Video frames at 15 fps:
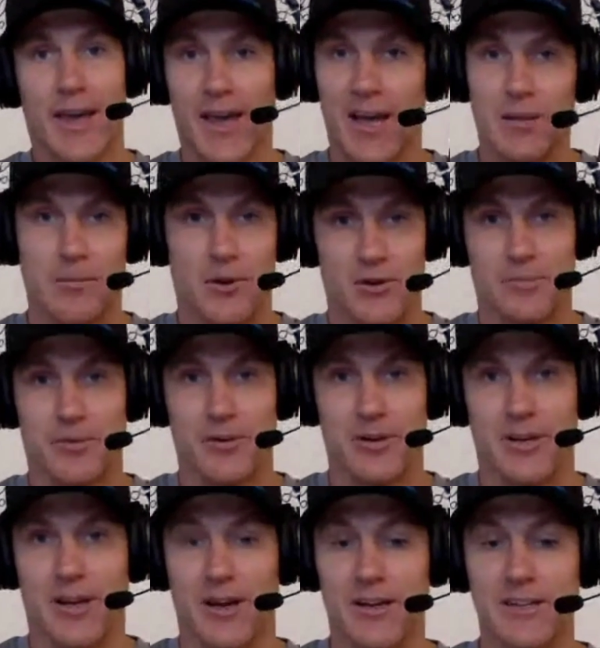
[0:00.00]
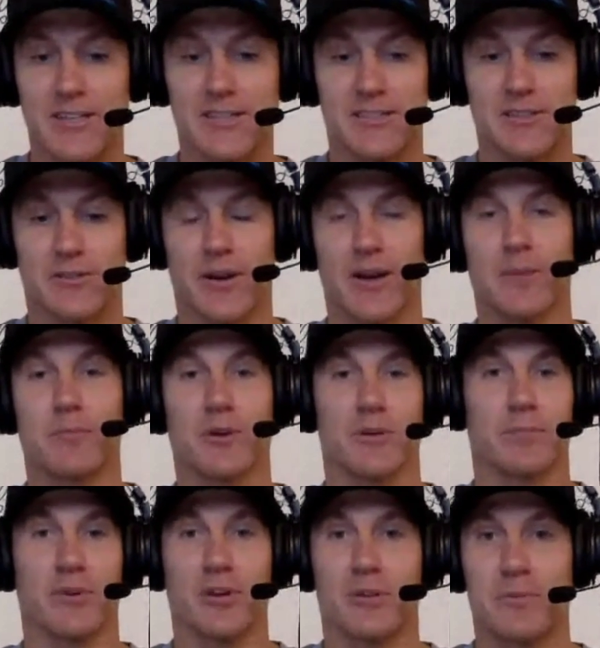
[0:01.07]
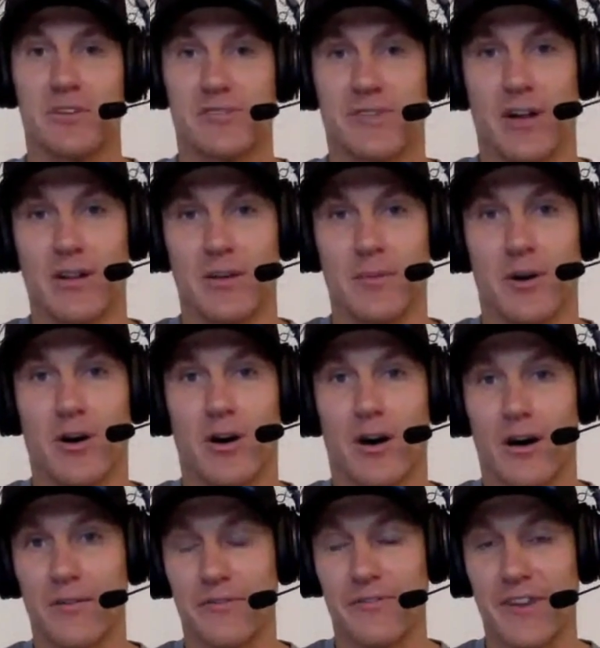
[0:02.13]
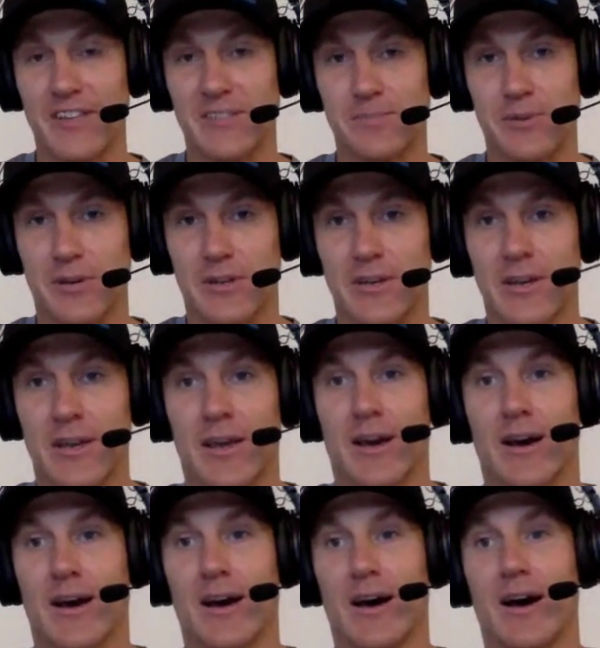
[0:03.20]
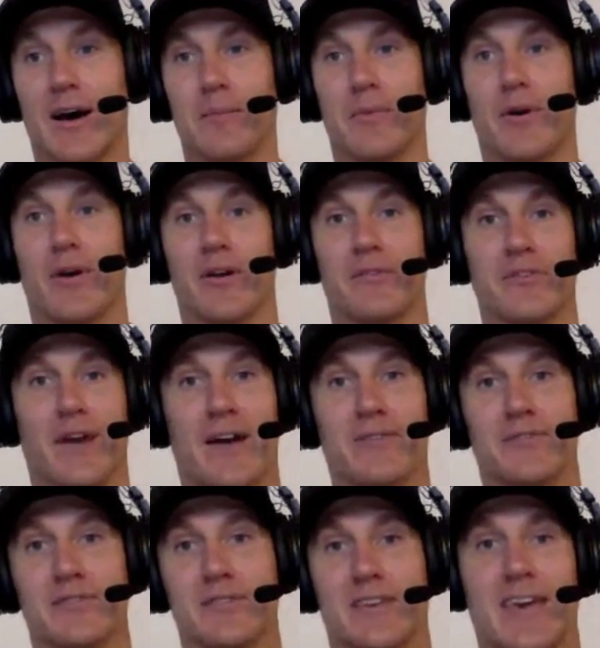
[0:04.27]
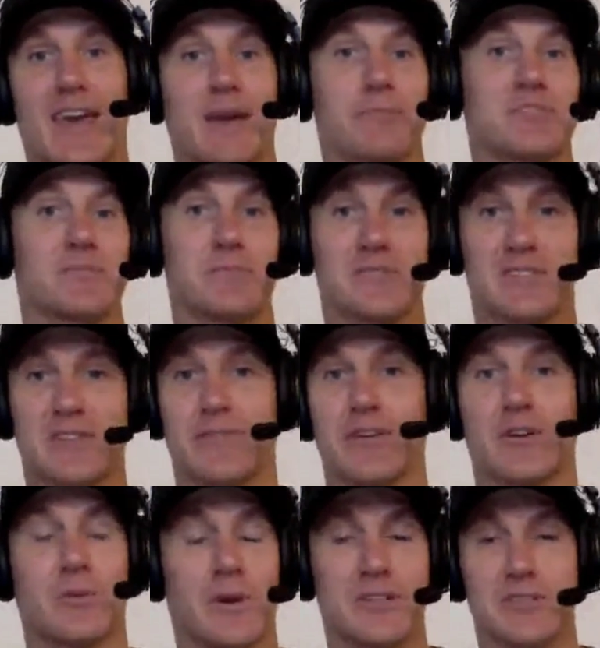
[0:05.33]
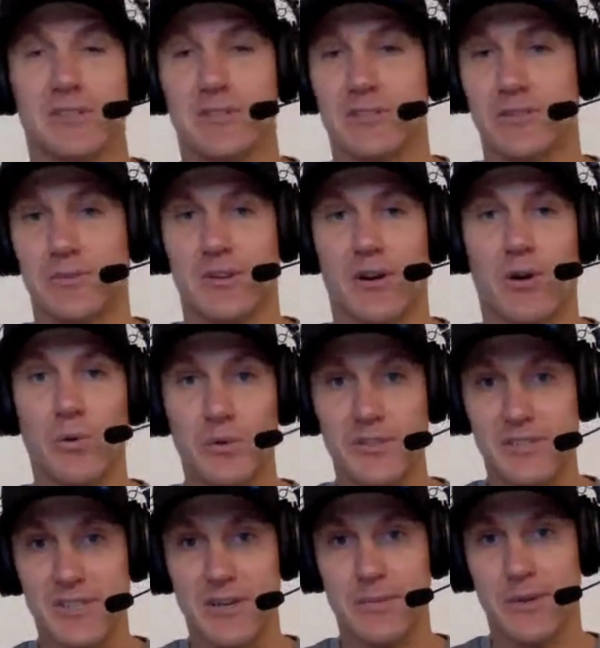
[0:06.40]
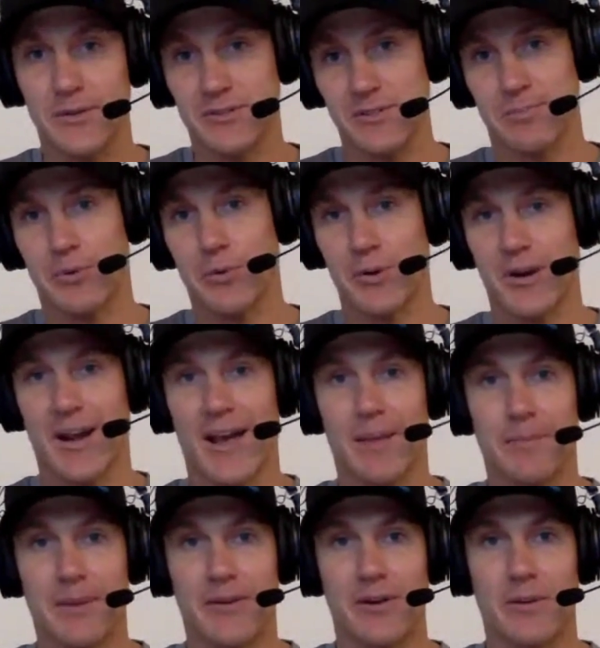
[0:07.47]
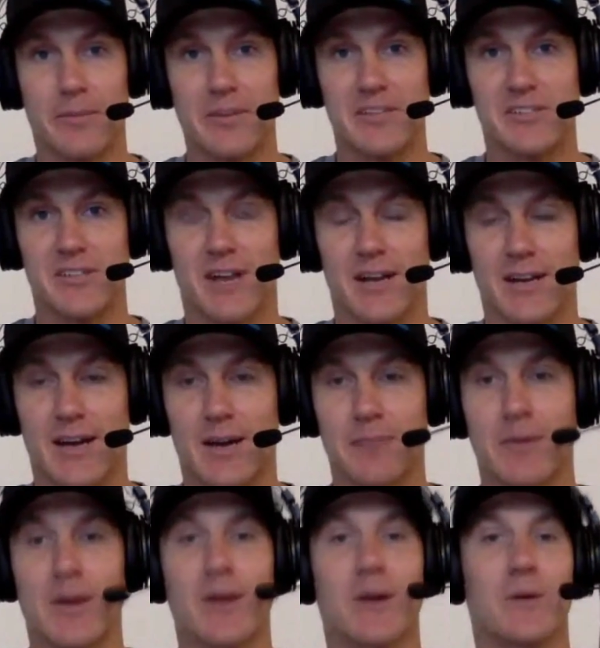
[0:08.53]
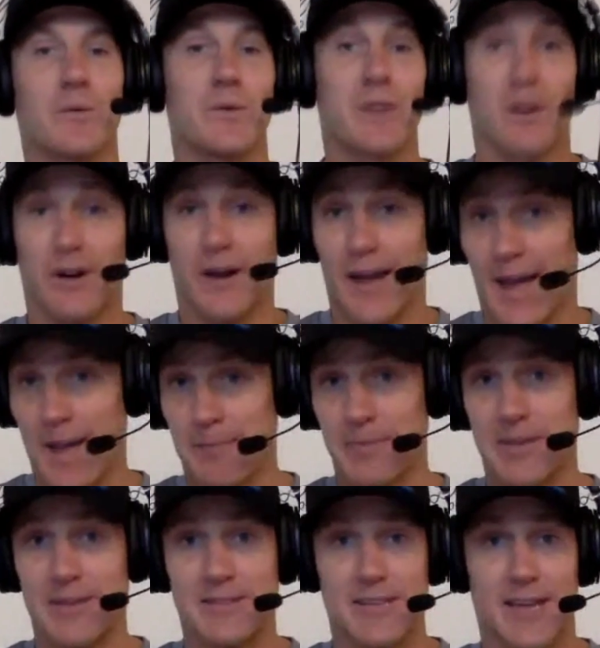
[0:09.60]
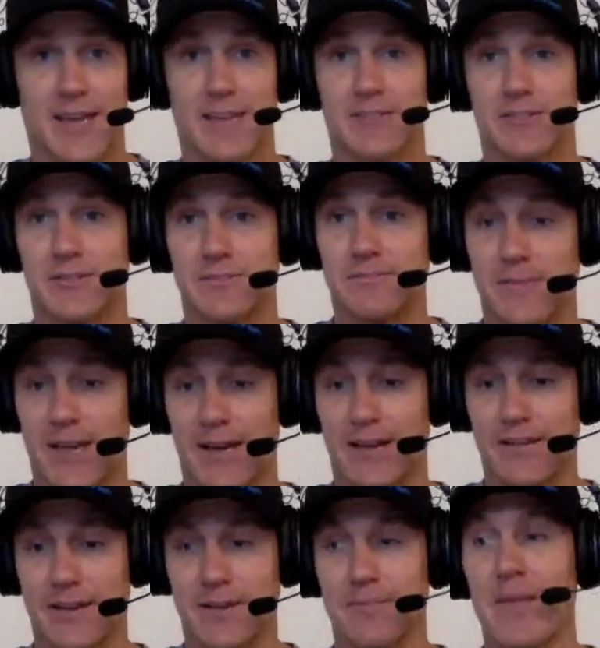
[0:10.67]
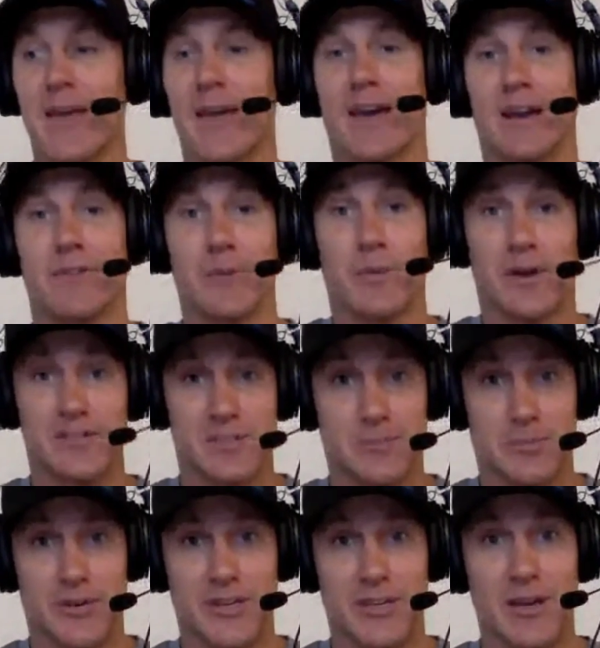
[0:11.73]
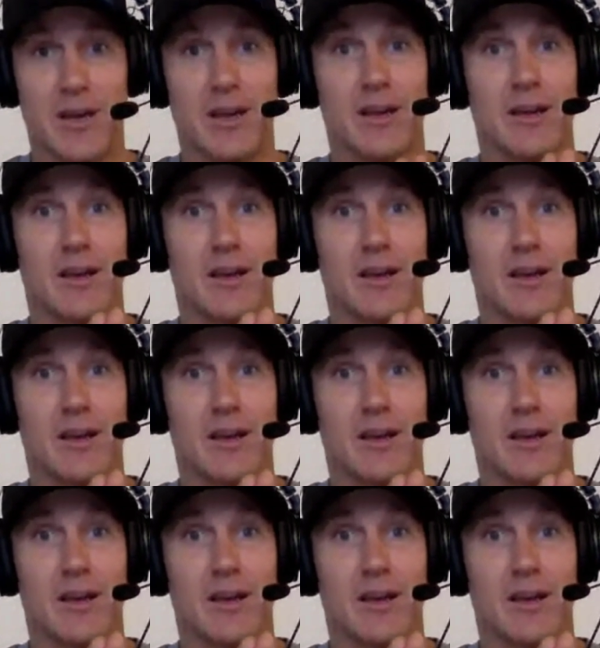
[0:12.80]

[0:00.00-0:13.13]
at Mark Burik on Instagram, Mark Burik Beach Volleyball on Facebook. Or if you have camp-specific questions, you can always email support@betteratbeach.com. We are happy to answer anything. And if you want us to bring